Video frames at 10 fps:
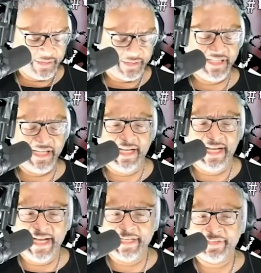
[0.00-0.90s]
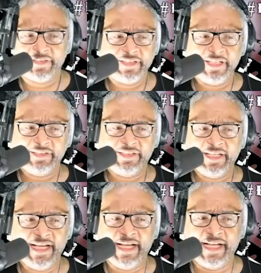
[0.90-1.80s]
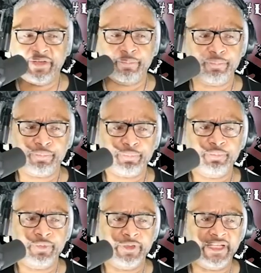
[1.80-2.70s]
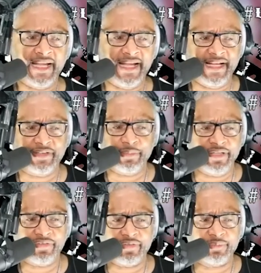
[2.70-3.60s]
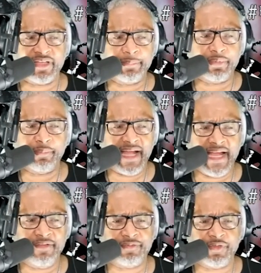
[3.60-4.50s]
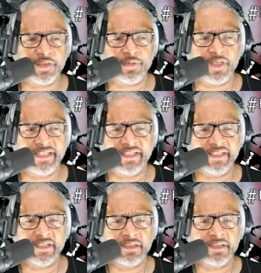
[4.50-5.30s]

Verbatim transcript: That had that that had to that had to be it, some it, type of mind fuck right there.